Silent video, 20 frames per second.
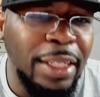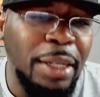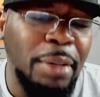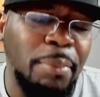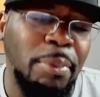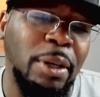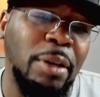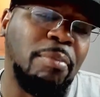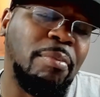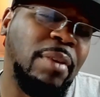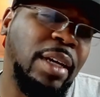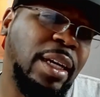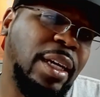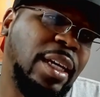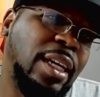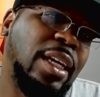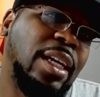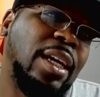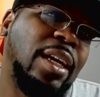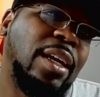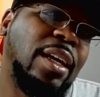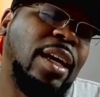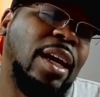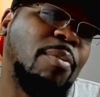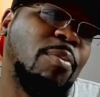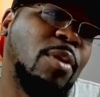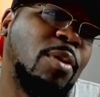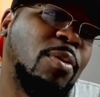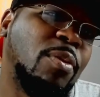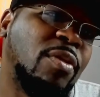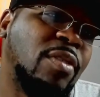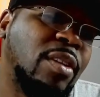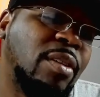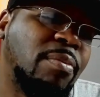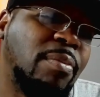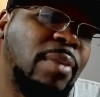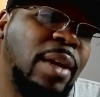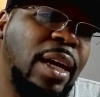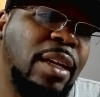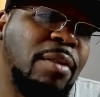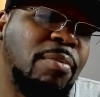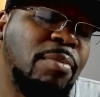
But man, I remember somebody